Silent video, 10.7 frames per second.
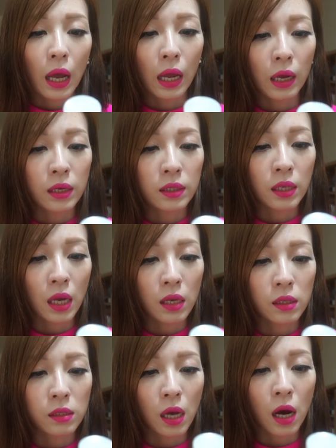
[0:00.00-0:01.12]
and
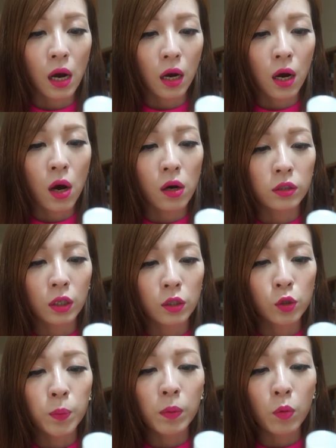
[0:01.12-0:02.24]
it's uh, called
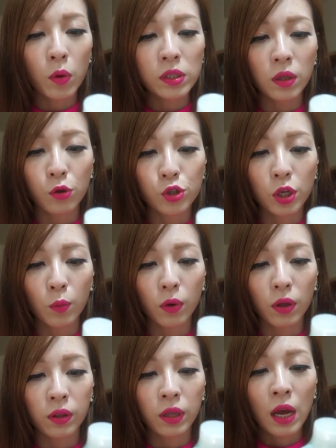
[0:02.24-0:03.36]
Super Moist Lotion
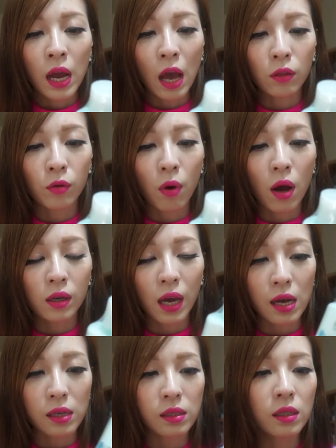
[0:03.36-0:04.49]
with Hyaluronic
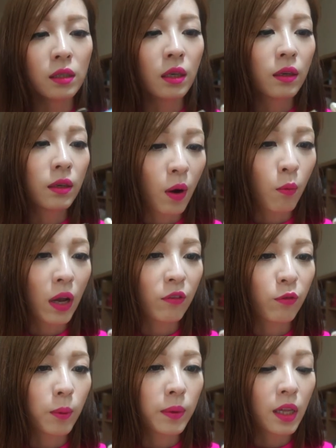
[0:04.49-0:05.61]
Acid, a White
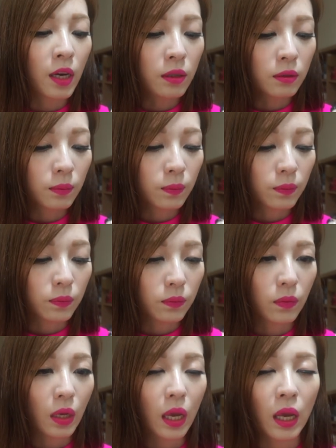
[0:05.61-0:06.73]
Formula.
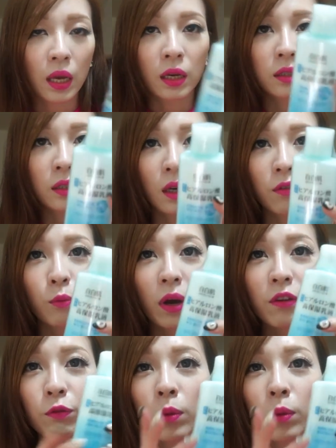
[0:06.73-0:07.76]
And White